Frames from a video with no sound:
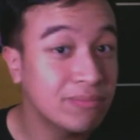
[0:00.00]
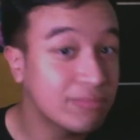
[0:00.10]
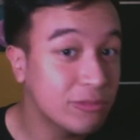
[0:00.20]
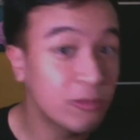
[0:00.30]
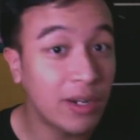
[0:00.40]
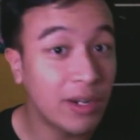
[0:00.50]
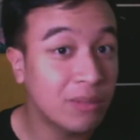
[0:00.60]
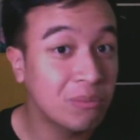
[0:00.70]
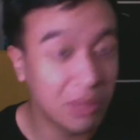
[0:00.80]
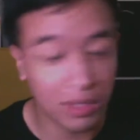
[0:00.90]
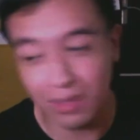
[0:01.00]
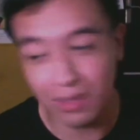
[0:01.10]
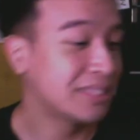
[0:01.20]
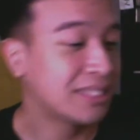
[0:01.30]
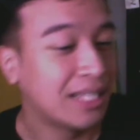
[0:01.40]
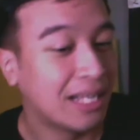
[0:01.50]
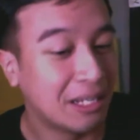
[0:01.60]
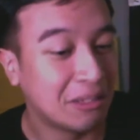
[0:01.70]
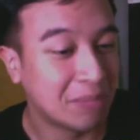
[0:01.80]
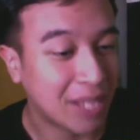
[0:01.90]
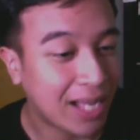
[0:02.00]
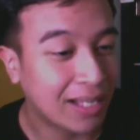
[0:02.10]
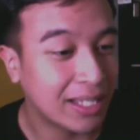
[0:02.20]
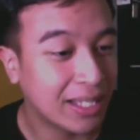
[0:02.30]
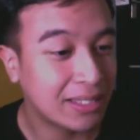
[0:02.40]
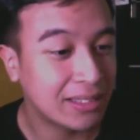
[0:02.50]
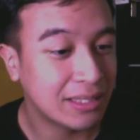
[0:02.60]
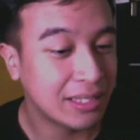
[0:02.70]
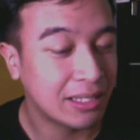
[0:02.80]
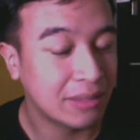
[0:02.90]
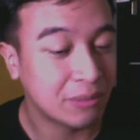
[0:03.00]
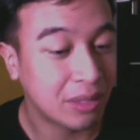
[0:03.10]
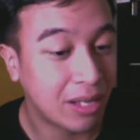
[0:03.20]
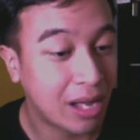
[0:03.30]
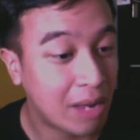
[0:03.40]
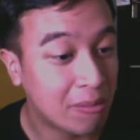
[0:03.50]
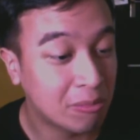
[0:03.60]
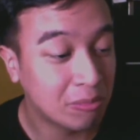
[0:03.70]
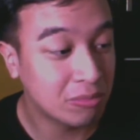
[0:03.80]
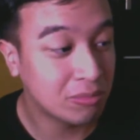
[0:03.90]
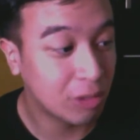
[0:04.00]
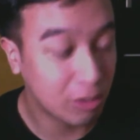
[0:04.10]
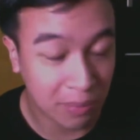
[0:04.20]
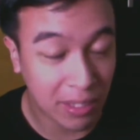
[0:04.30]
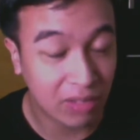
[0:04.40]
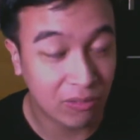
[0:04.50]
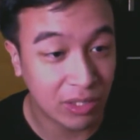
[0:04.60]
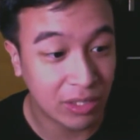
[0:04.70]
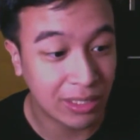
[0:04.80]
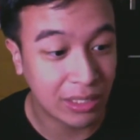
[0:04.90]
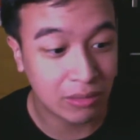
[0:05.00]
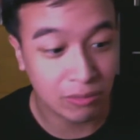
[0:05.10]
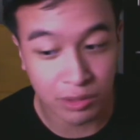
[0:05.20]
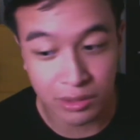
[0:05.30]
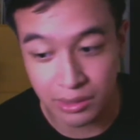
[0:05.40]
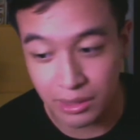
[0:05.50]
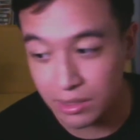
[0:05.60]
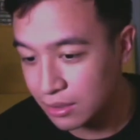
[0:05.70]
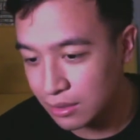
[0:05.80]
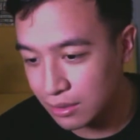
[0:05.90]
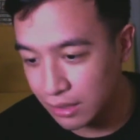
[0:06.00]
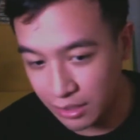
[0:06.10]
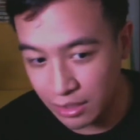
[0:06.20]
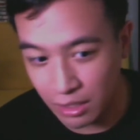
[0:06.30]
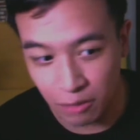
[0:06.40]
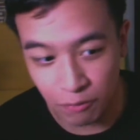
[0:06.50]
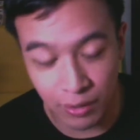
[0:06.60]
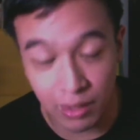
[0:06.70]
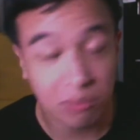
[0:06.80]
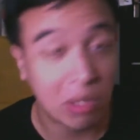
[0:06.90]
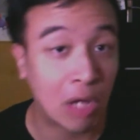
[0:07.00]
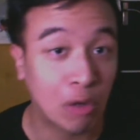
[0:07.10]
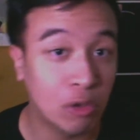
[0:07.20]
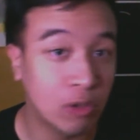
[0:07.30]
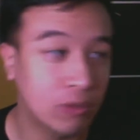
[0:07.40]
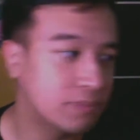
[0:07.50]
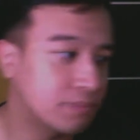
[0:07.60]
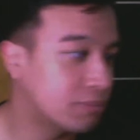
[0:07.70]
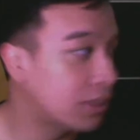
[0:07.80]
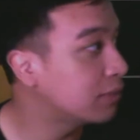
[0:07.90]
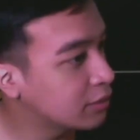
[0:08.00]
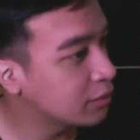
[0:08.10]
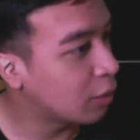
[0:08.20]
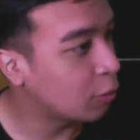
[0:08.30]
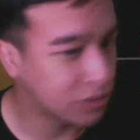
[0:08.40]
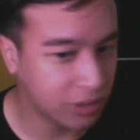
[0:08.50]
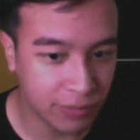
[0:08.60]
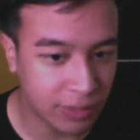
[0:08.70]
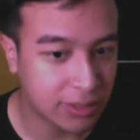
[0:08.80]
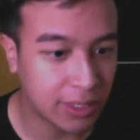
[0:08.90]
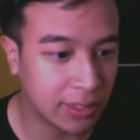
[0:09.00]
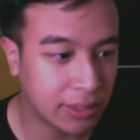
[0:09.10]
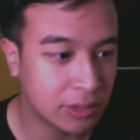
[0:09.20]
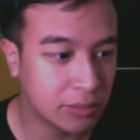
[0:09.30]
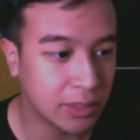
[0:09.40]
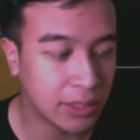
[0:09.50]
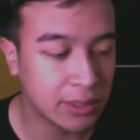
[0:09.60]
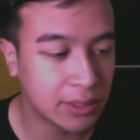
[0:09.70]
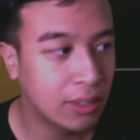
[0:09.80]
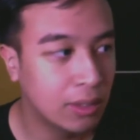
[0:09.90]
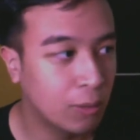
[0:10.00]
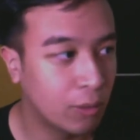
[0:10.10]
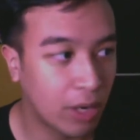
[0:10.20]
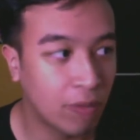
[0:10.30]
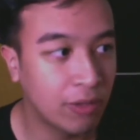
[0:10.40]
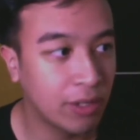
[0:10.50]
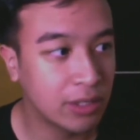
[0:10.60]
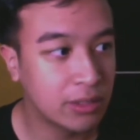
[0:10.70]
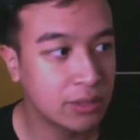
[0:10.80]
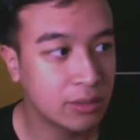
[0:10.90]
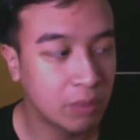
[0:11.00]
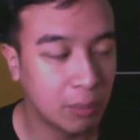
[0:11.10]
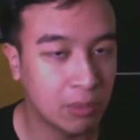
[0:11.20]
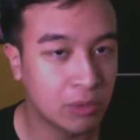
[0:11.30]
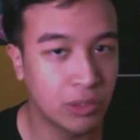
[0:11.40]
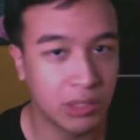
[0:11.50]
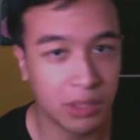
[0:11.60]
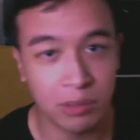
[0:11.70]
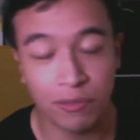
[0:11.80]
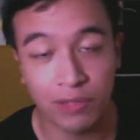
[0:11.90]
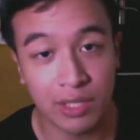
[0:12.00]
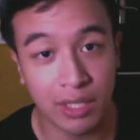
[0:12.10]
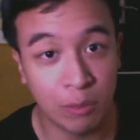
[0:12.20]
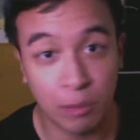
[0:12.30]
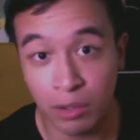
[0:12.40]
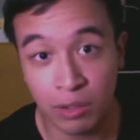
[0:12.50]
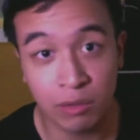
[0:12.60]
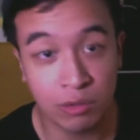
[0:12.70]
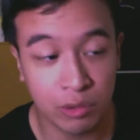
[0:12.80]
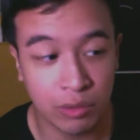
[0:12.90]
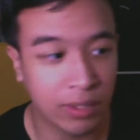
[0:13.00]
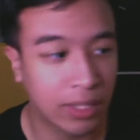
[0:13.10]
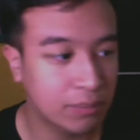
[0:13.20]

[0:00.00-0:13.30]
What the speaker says: fair, you know. But yeah, again, I'm on the path of learning for sure. Did Kitani fail? I don't know, but Wasif did say this to me. He said, whatever it is, people's reception of Kitani, we couldn't control that.